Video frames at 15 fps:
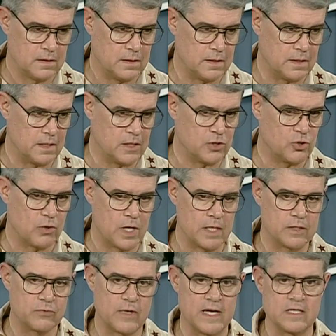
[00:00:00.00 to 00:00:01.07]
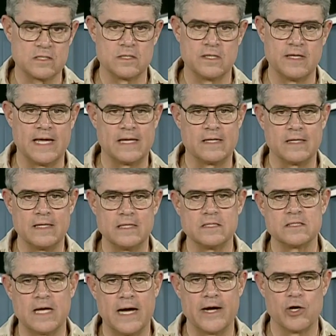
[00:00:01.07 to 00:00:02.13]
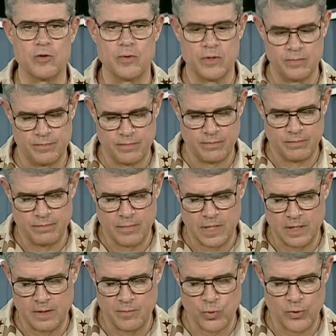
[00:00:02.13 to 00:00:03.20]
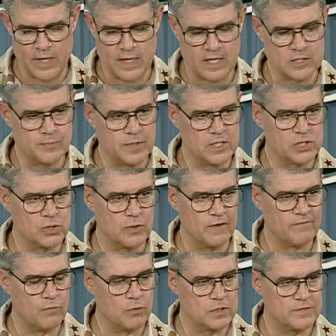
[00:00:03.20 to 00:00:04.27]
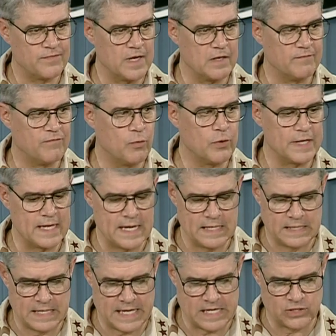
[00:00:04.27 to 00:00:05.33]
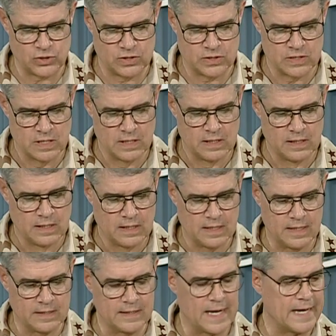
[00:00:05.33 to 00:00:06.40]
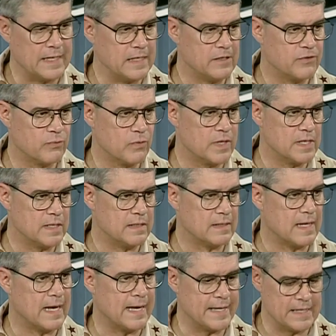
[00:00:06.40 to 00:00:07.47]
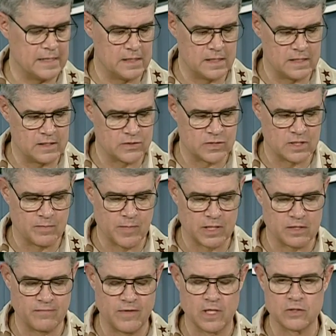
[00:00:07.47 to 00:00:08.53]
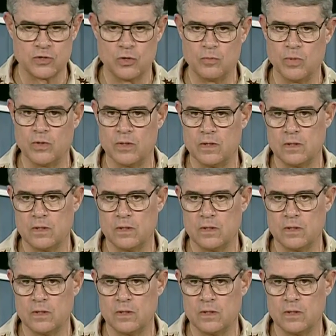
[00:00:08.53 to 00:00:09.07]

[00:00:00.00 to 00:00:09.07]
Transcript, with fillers: In, in contrast to that, the entire uh, Marine Expeditionary Force found 48 caches and 93 IEDs in the month of October.